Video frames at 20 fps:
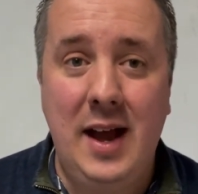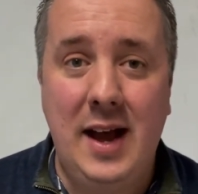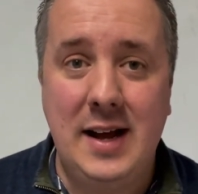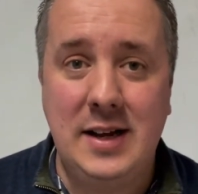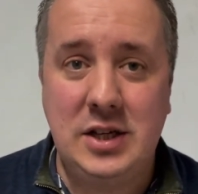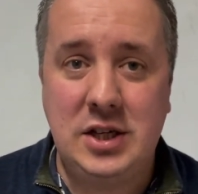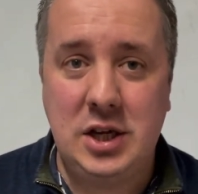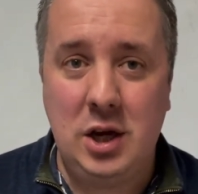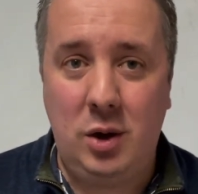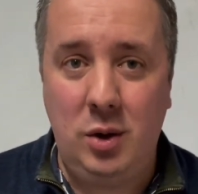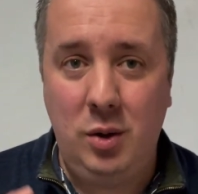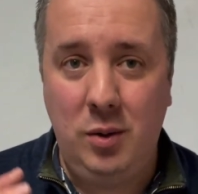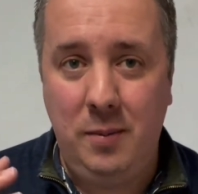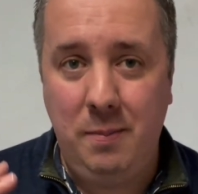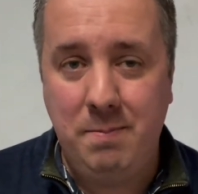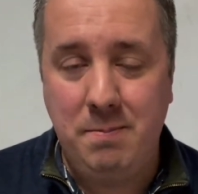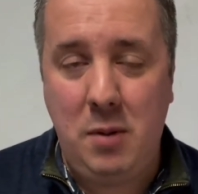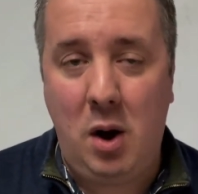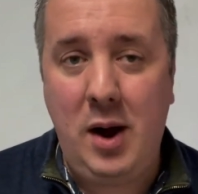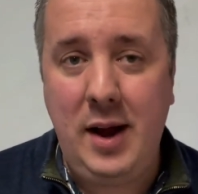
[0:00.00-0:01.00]
And so
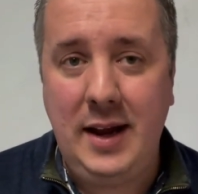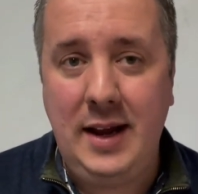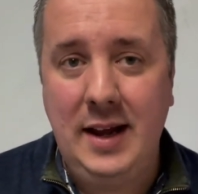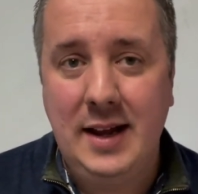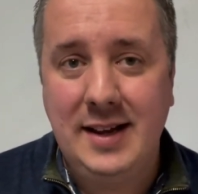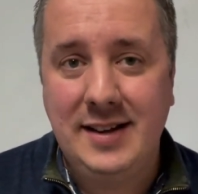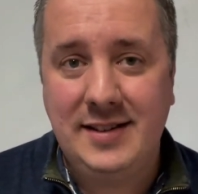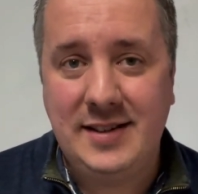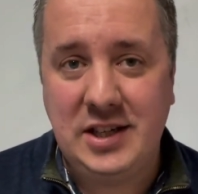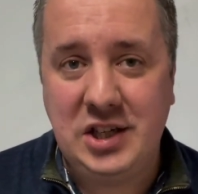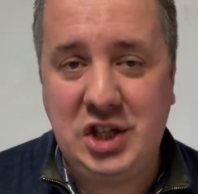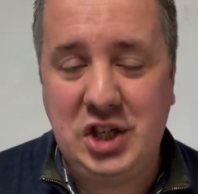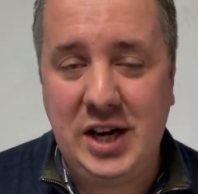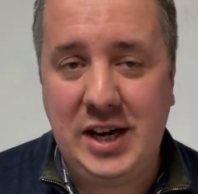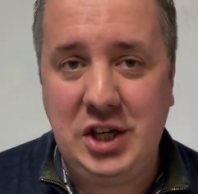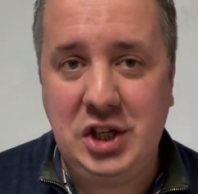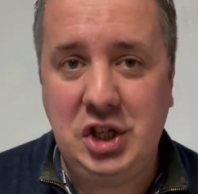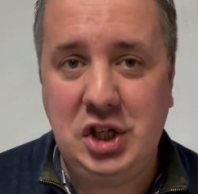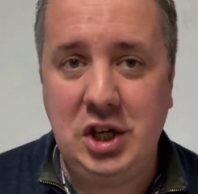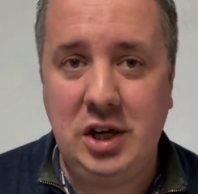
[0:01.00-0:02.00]
my
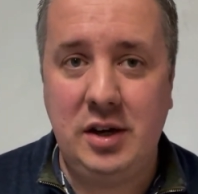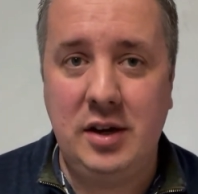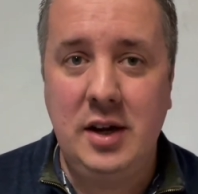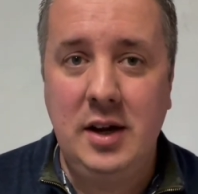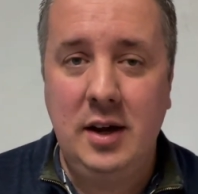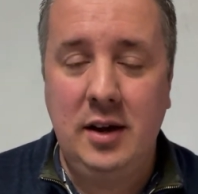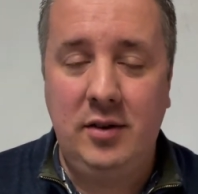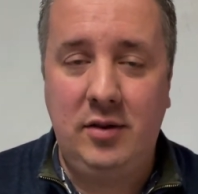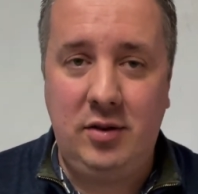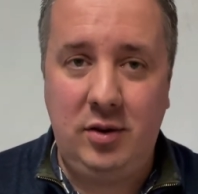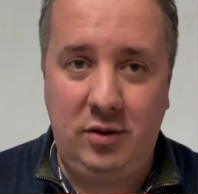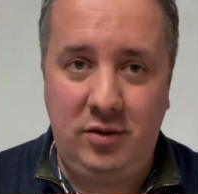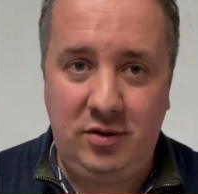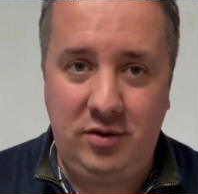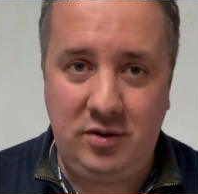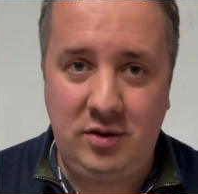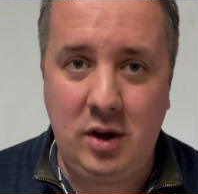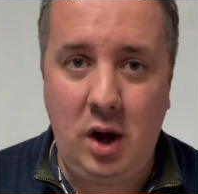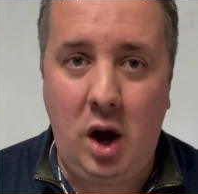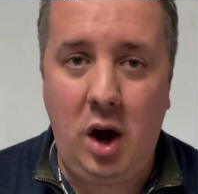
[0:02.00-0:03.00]
suggestion to
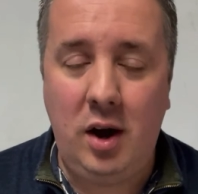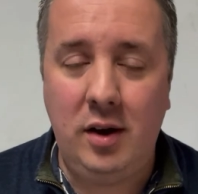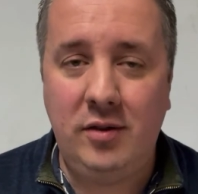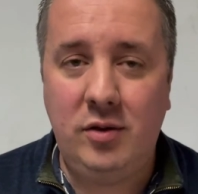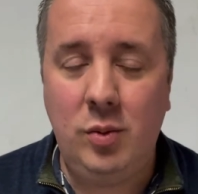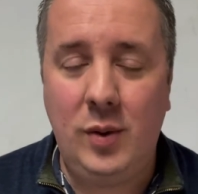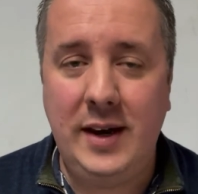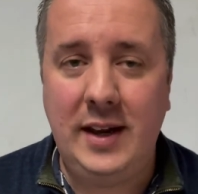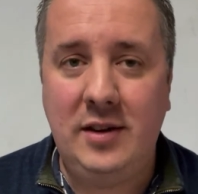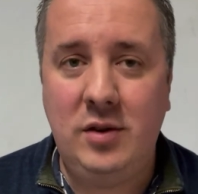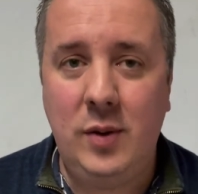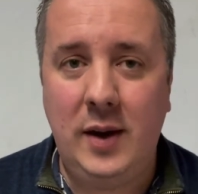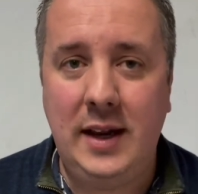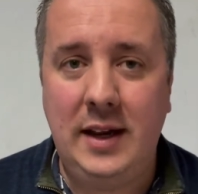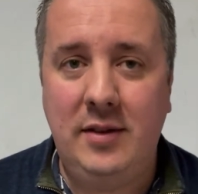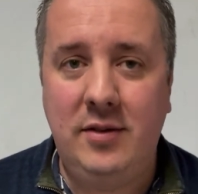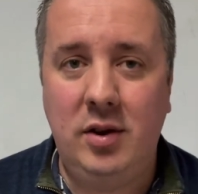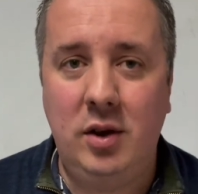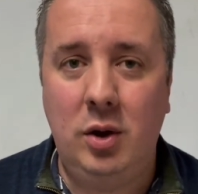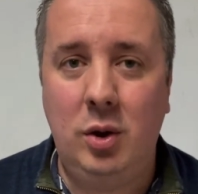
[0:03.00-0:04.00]
start
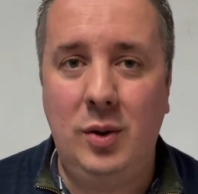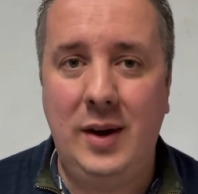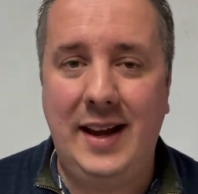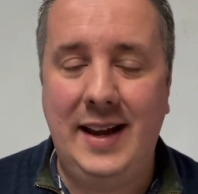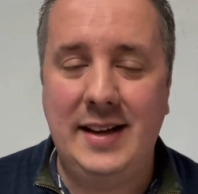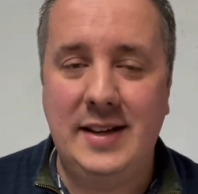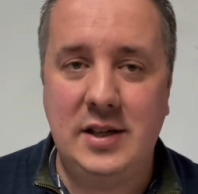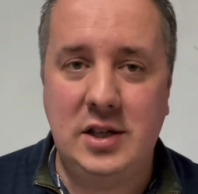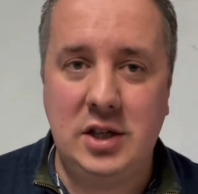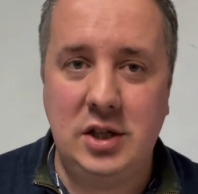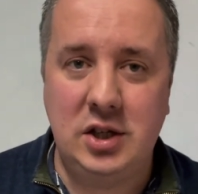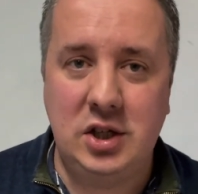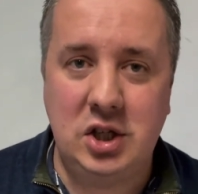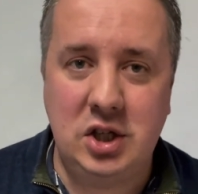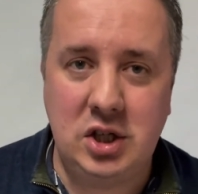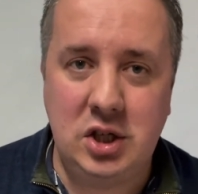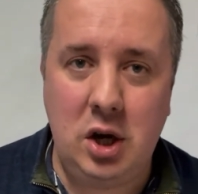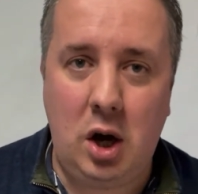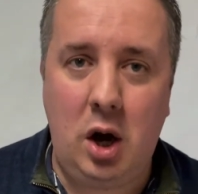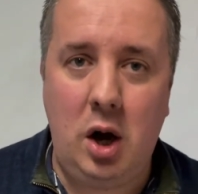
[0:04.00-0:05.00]
2022 is to
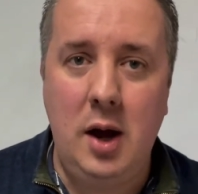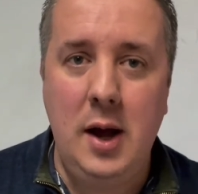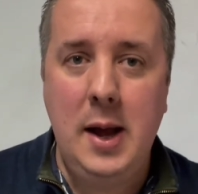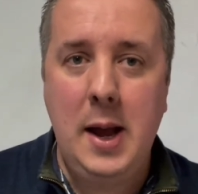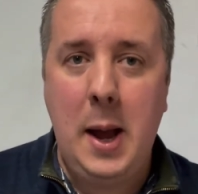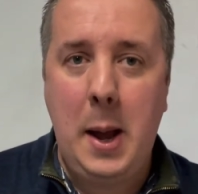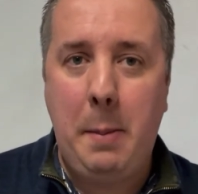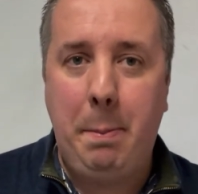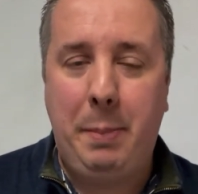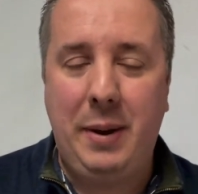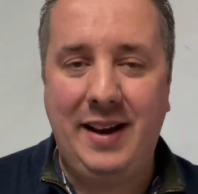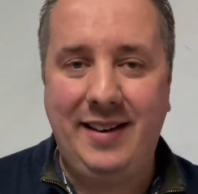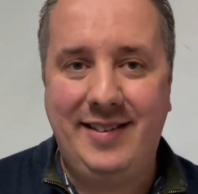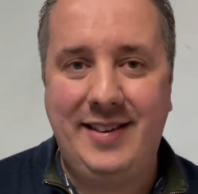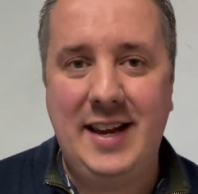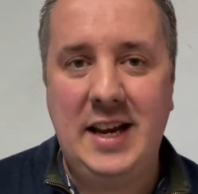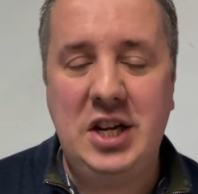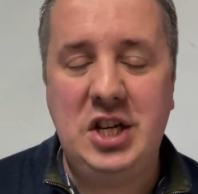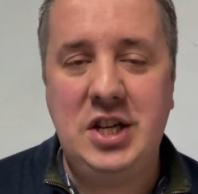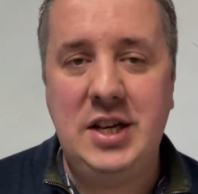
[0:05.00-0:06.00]
start
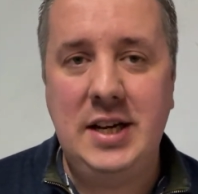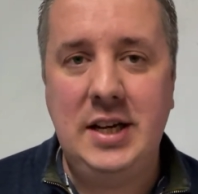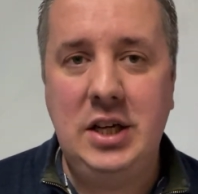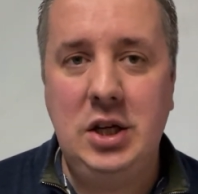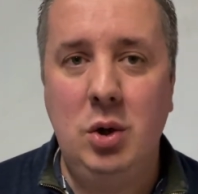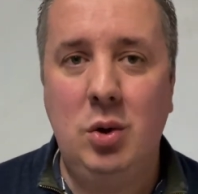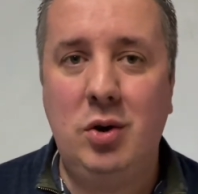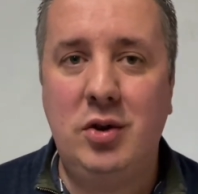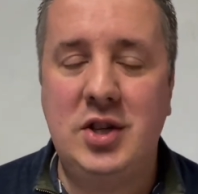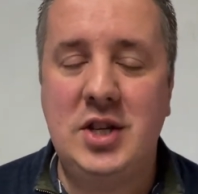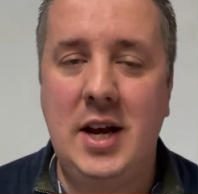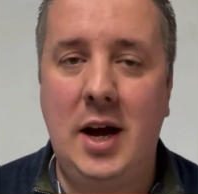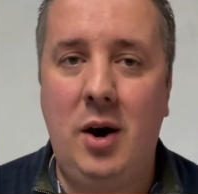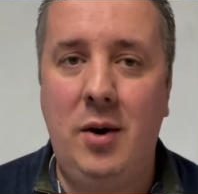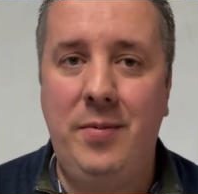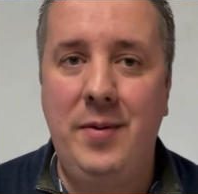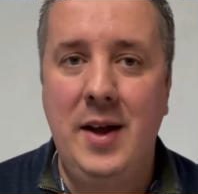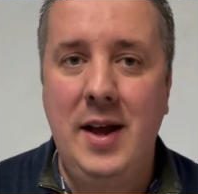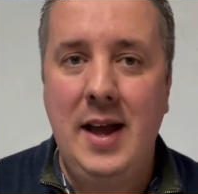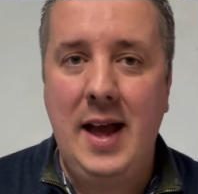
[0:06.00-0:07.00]
positioning
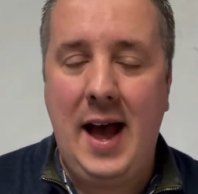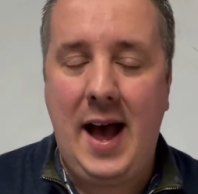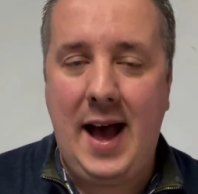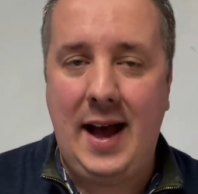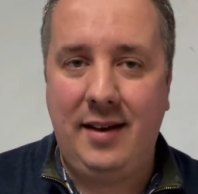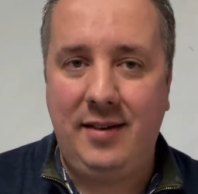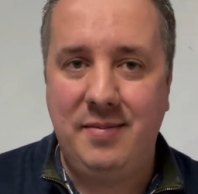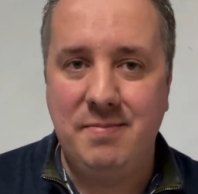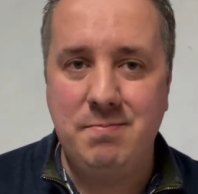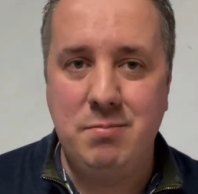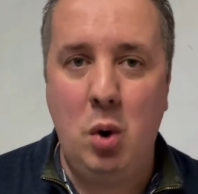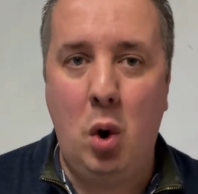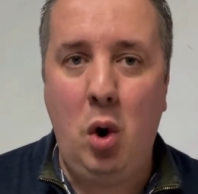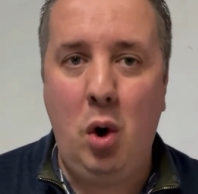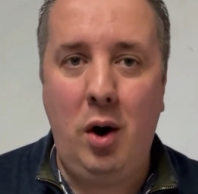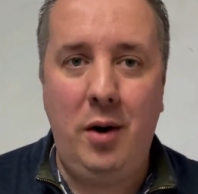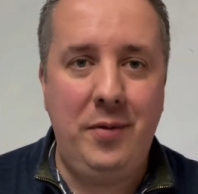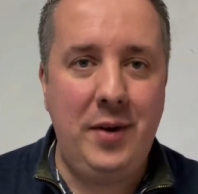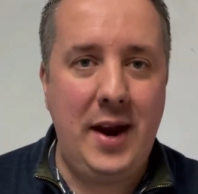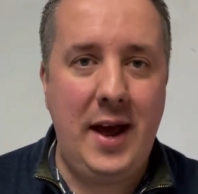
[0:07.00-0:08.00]
yourself as
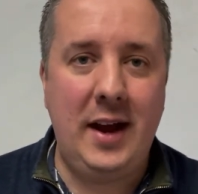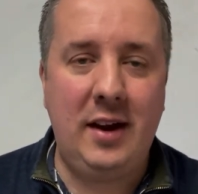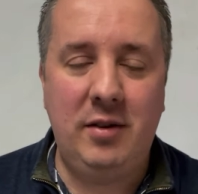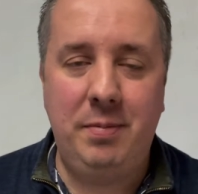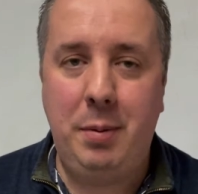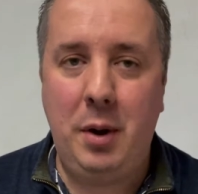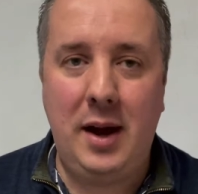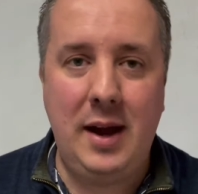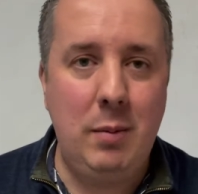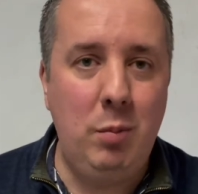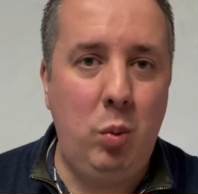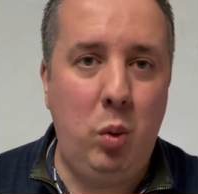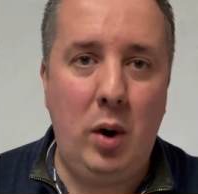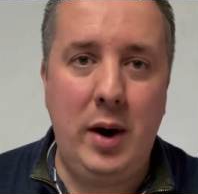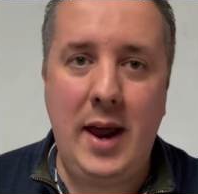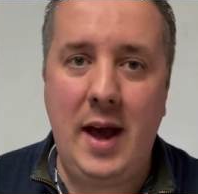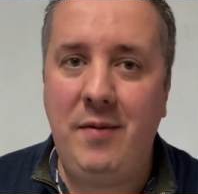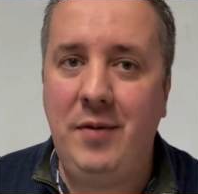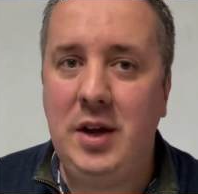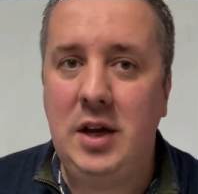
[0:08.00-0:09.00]
more of an expert in
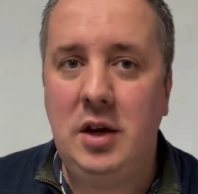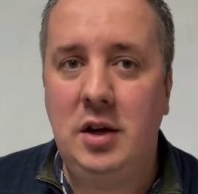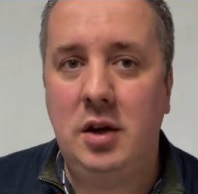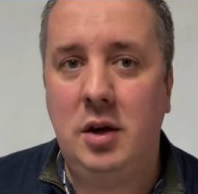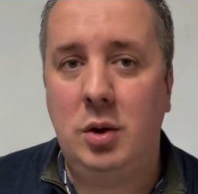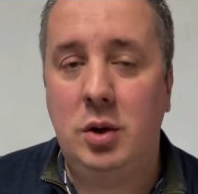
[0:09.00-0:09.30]
whatever you do.